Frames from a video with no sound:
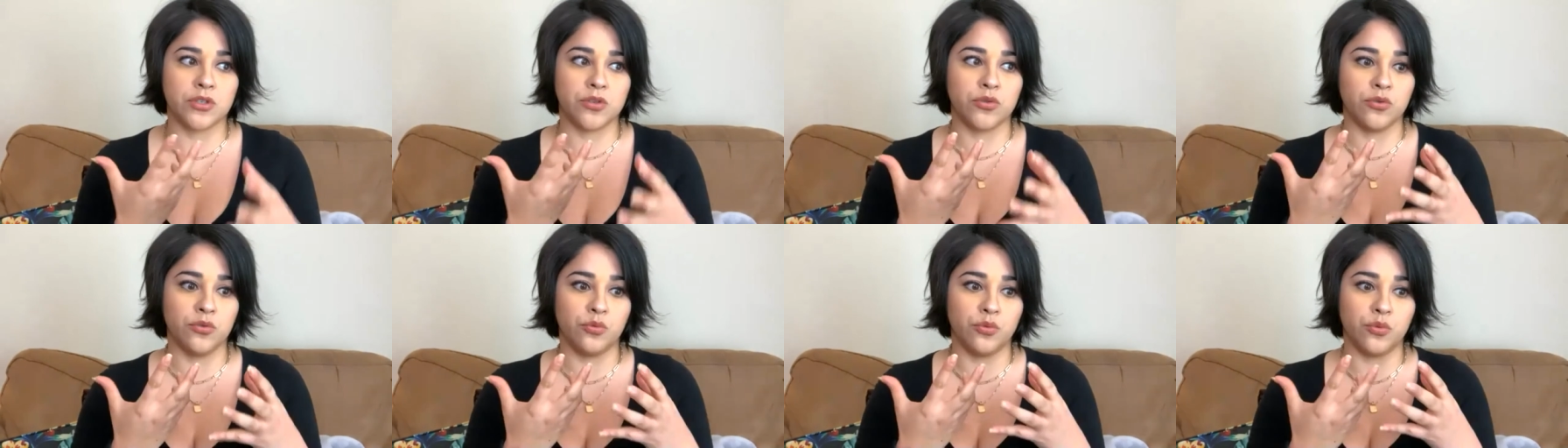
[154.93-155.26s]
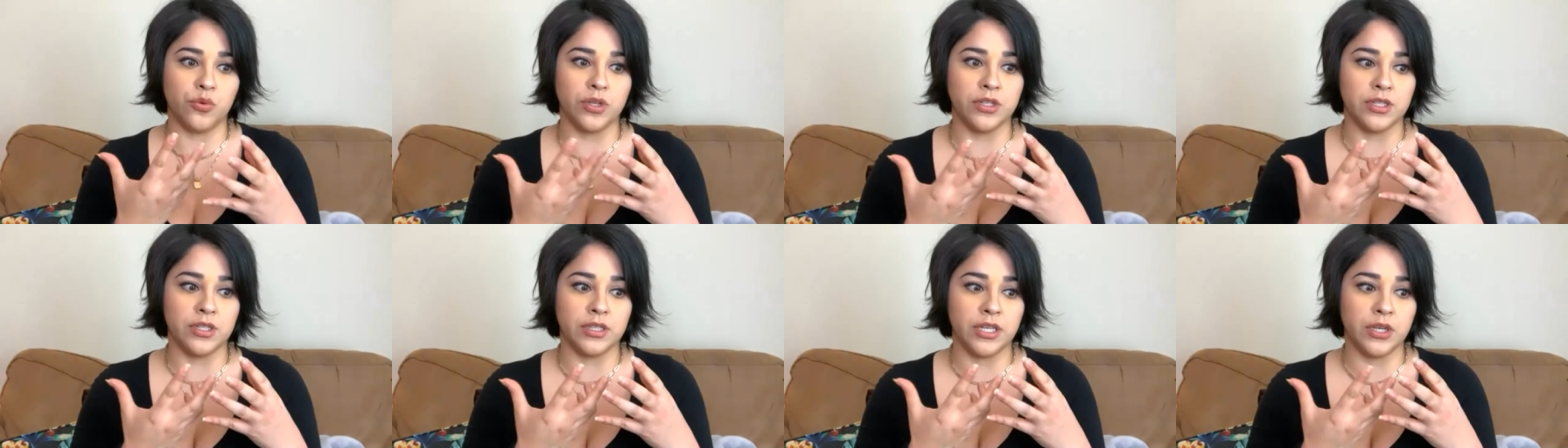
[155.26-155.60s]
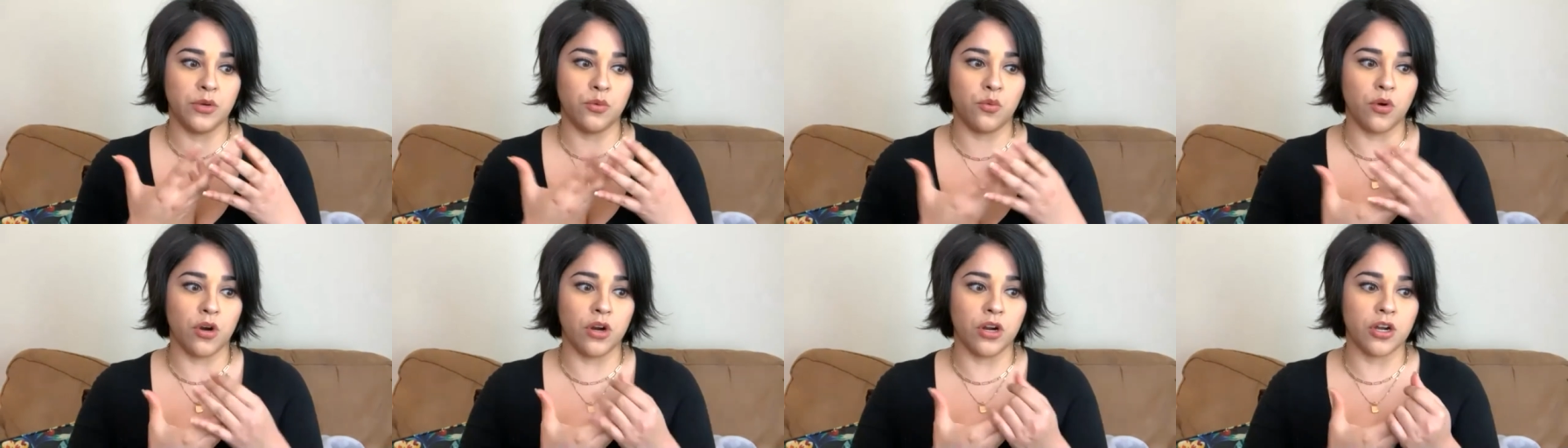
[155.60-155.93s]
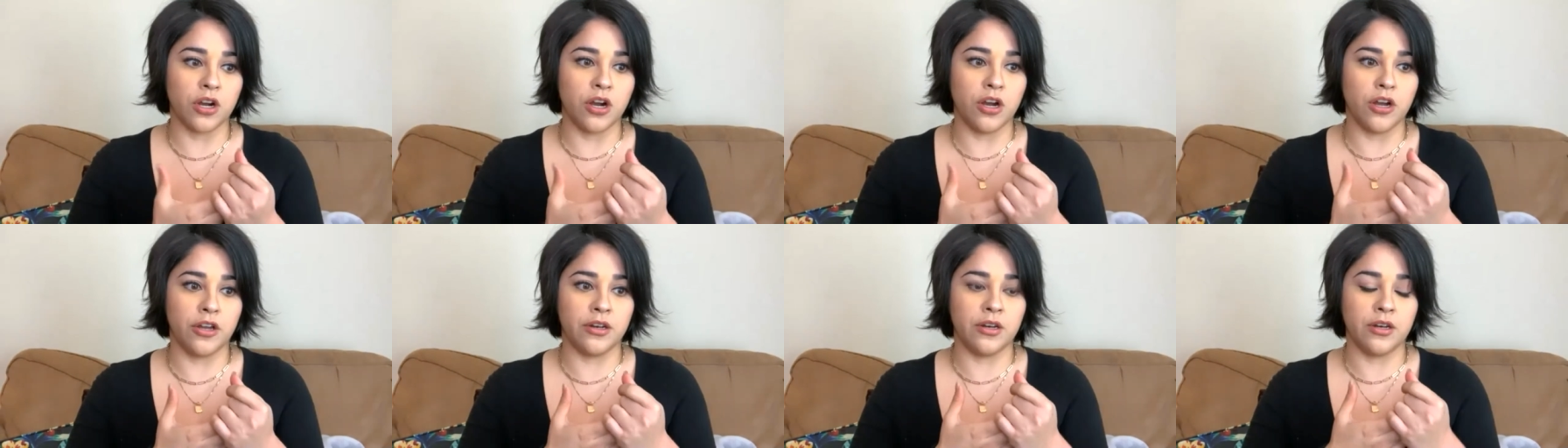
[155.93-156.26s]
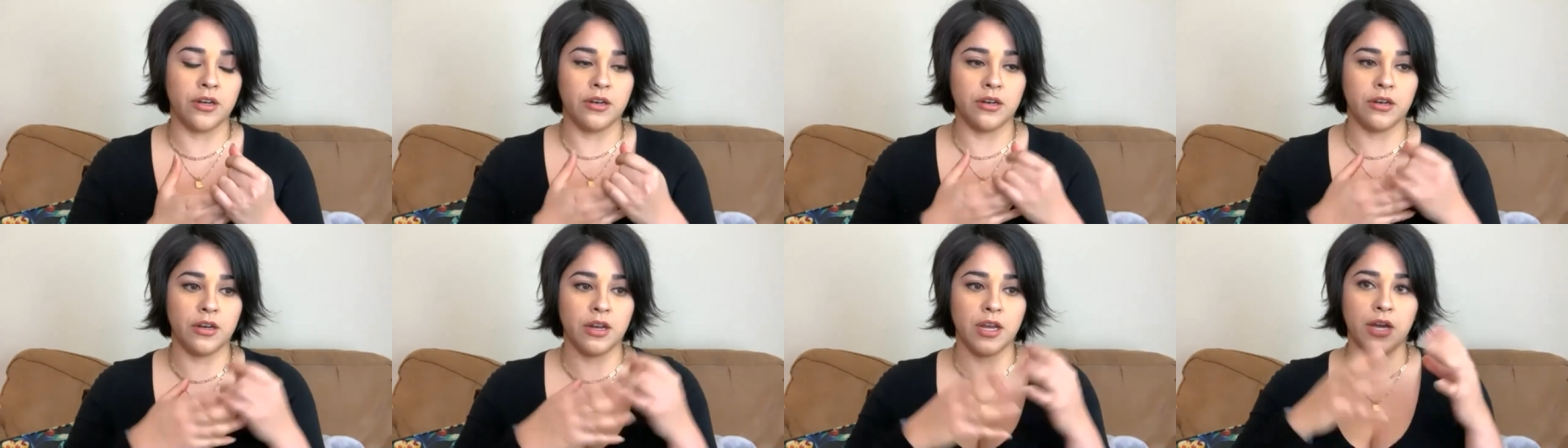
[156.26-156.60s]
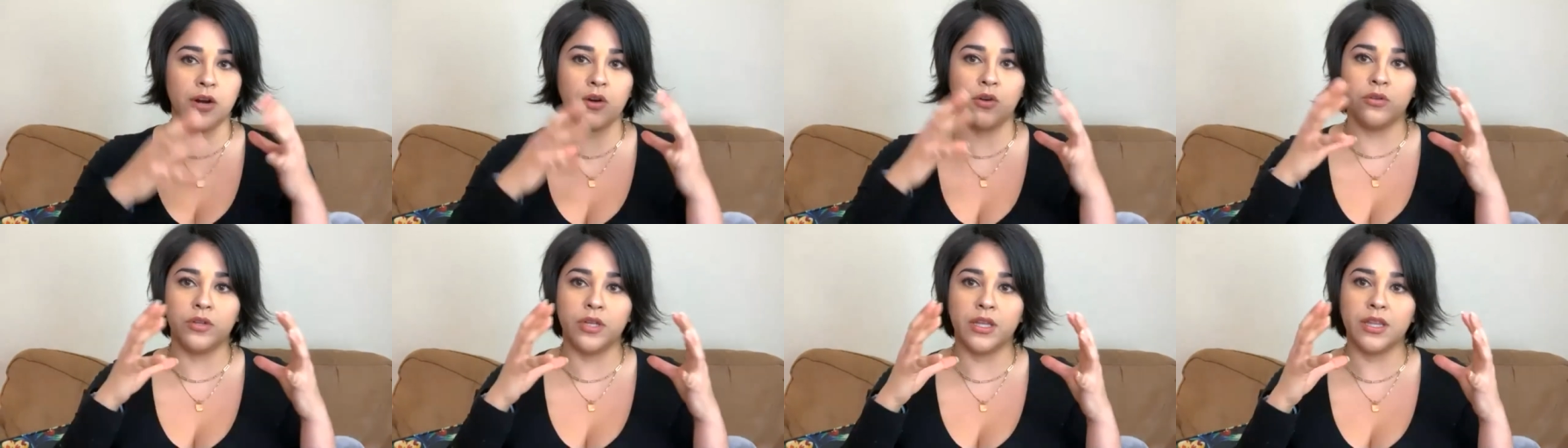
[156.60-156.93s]
to really work on not
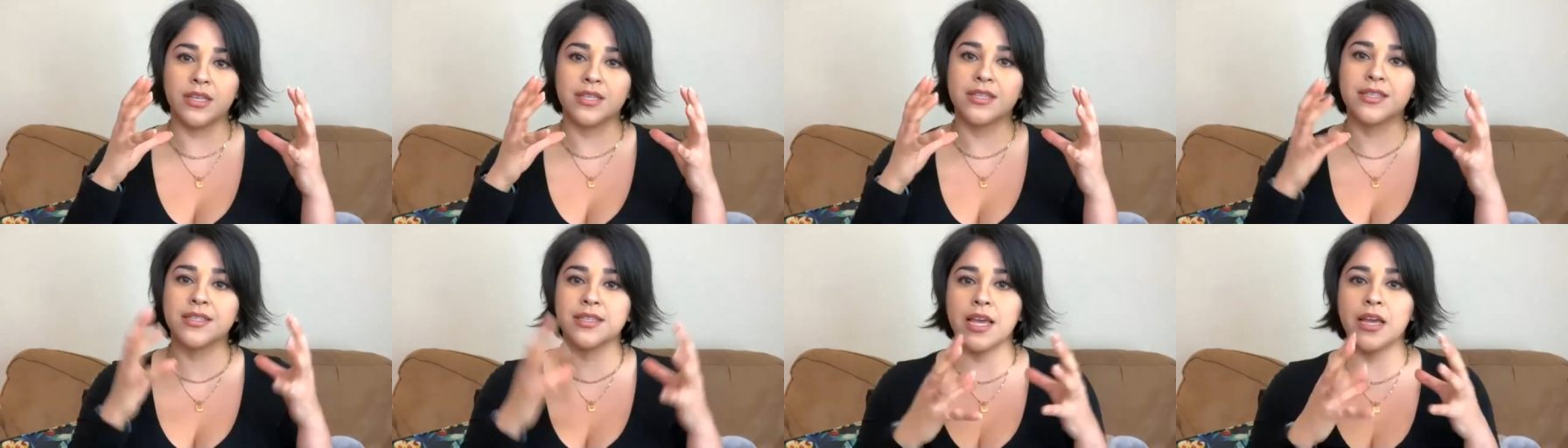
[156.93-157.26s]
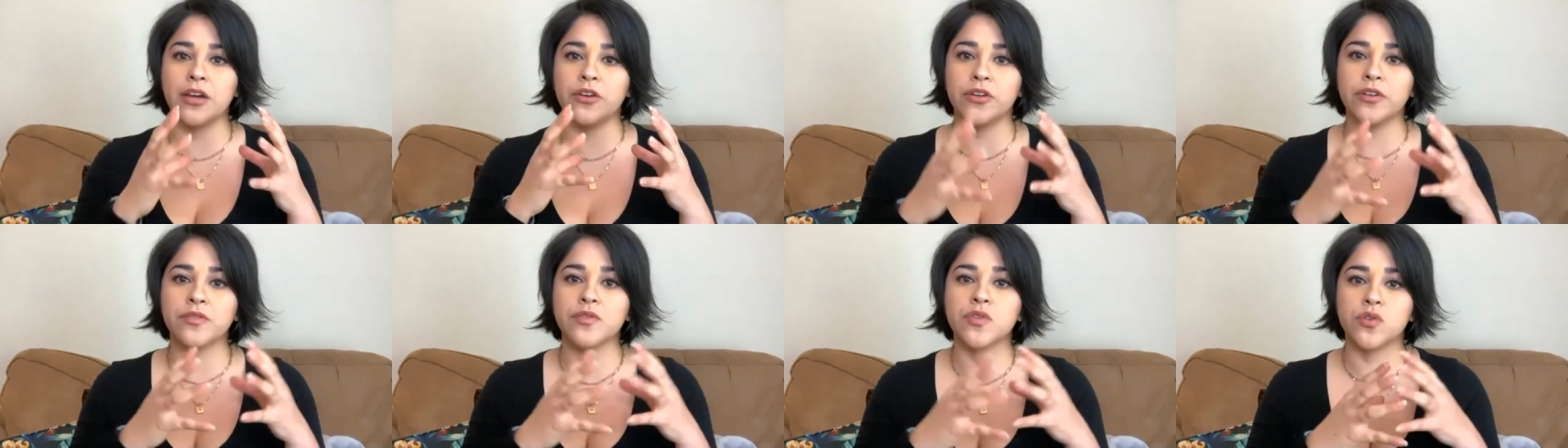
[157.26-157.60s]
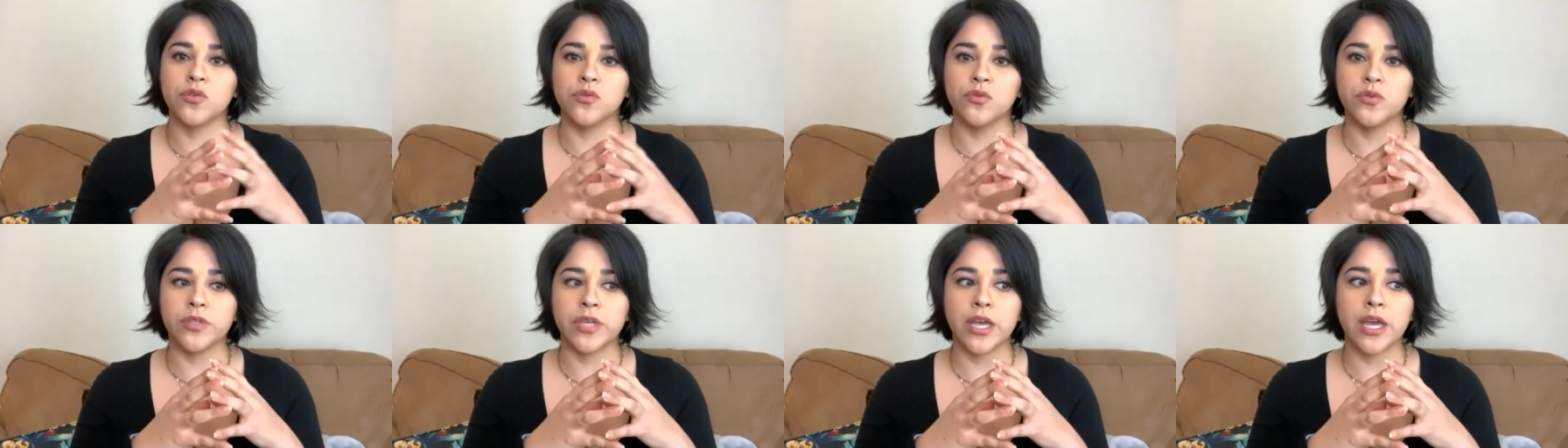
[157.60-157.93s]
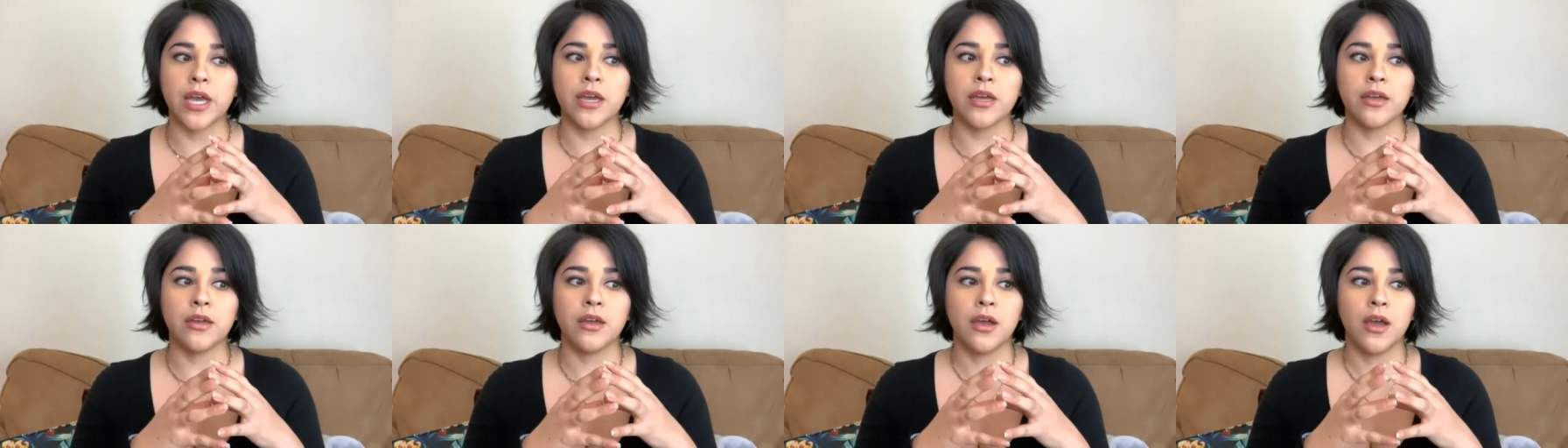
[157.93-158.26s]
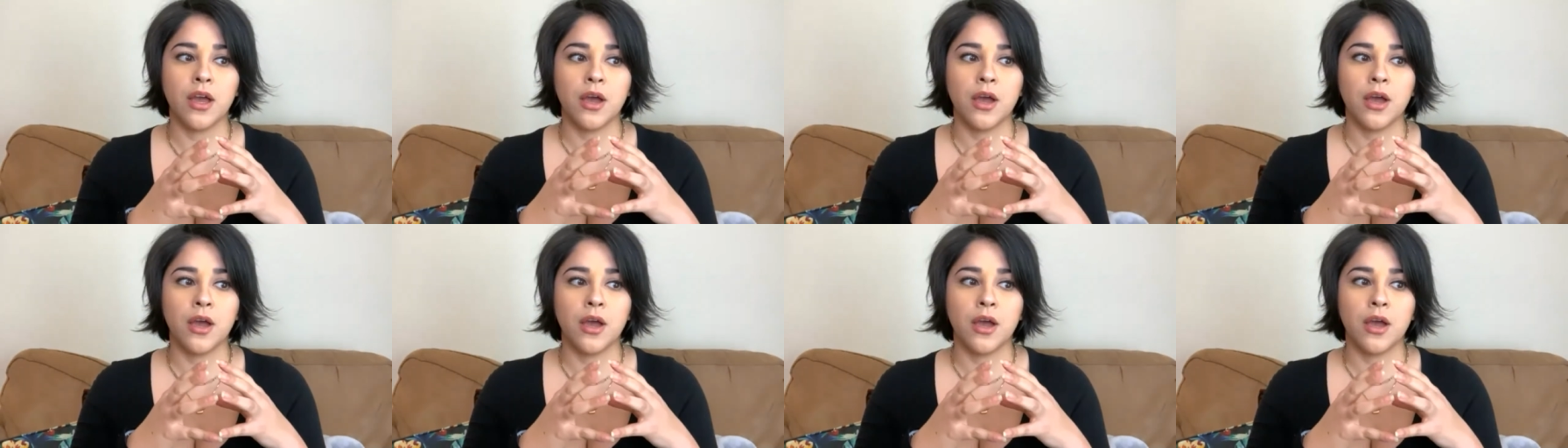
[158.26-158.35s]
only the sound of Suzette,